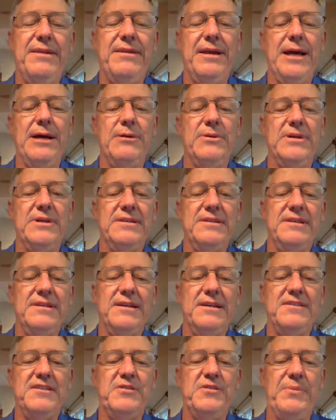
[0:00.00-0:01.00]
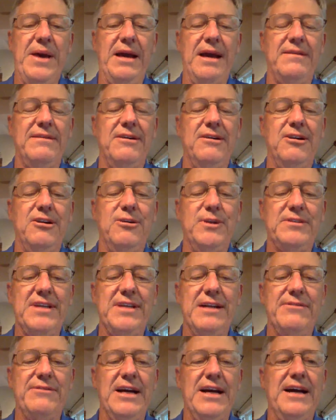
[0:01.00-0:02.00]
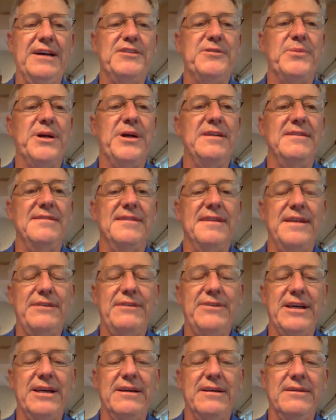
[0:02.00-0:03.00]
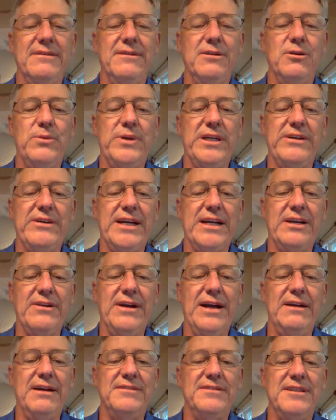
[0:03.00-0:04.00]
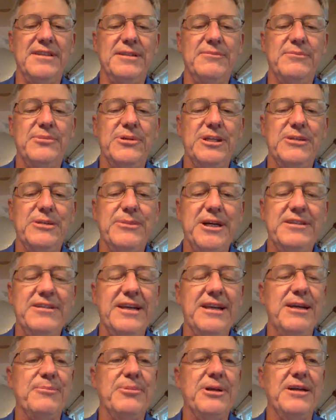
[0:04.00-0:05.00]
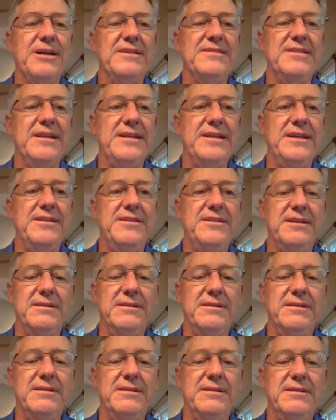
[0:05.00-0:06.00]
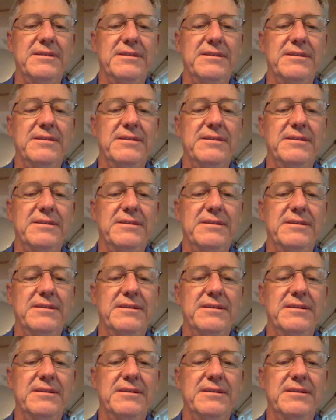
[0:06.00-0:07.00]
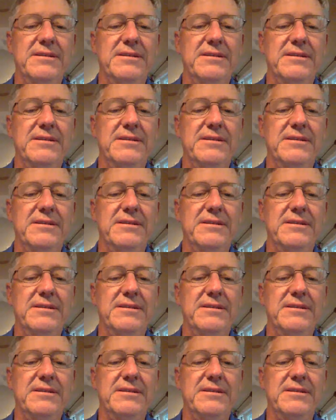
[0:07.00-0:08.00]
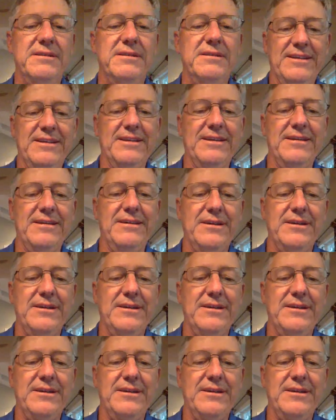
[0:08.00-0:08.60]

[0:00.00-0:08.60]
would expect that almost every osprey is leaving the wintering grounds in pretty much A+ condition. Remember that